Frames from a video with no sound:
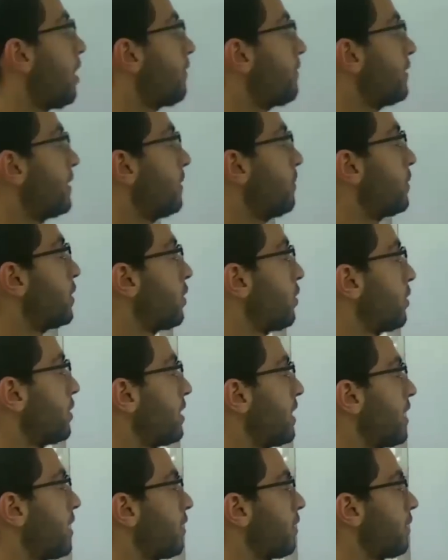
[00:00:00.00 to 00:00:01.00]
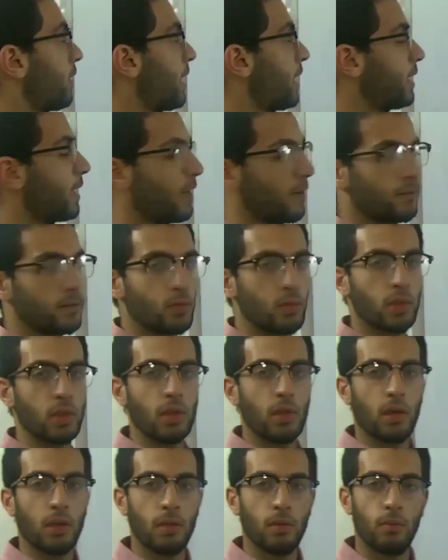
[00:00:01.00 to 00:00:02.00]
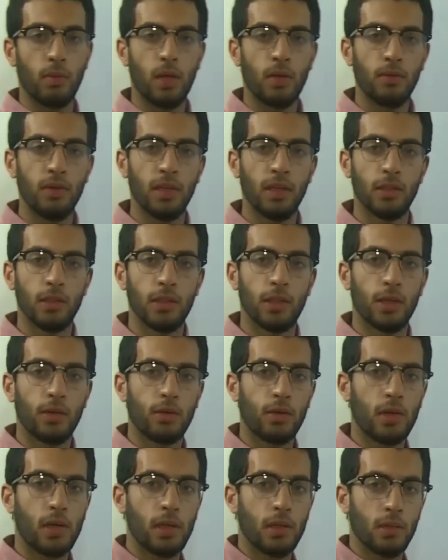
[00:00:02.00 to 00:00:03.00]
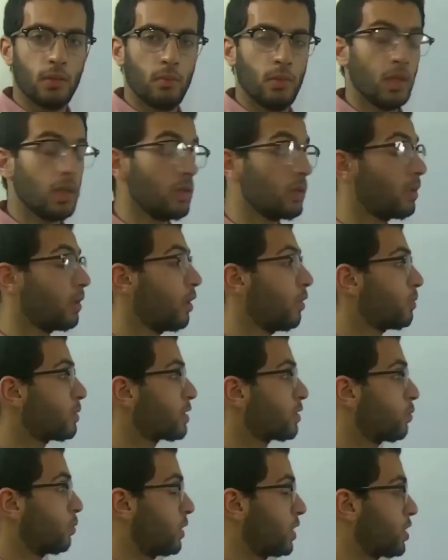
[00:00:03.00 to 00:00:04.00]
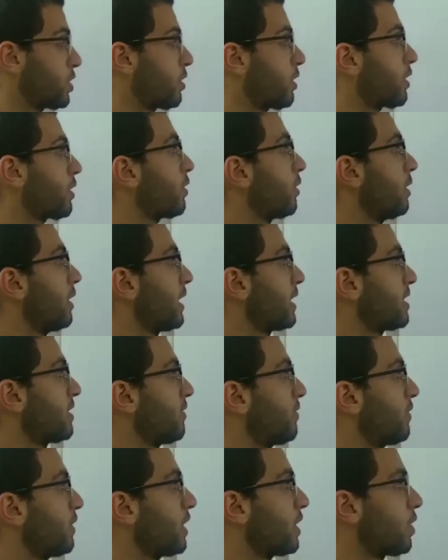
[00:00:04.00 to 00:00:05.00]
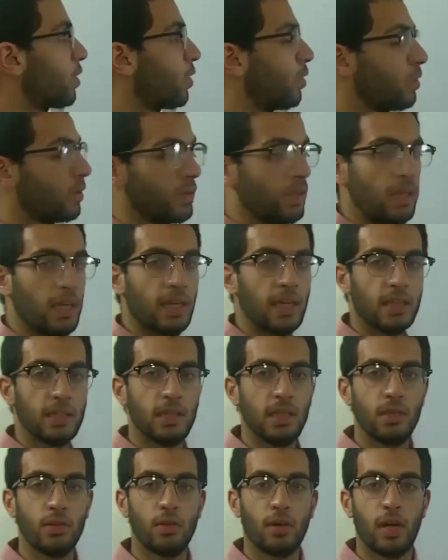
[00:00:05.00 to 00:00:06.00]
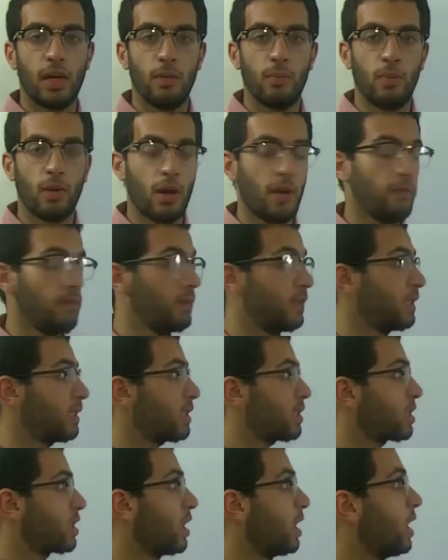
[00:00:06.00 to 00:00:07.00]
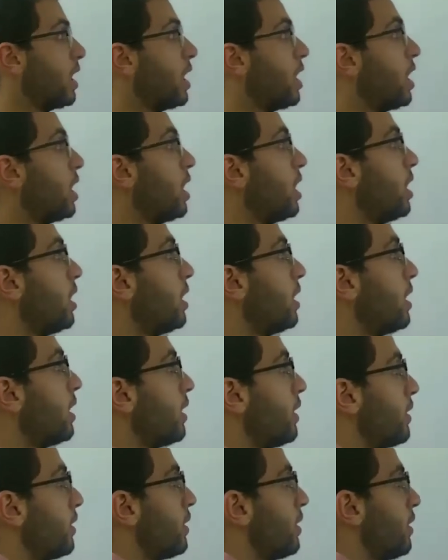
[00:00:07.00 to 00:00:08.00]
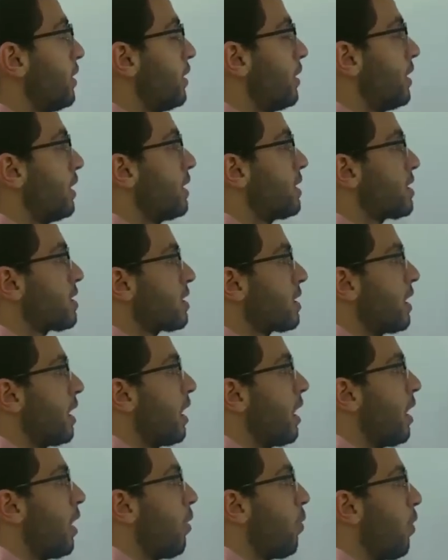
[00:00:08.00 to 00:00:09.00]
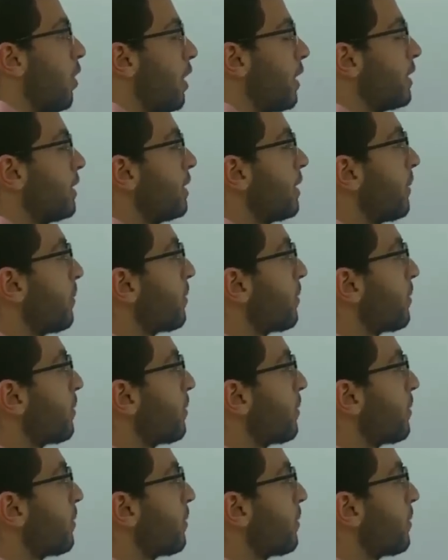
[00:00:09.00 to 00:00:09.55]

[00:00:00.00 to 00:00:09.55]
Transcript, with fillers: of the pituitary gland after we talked about the anterior and the middle lobes, which are collectively called the adenohypophysis. This one,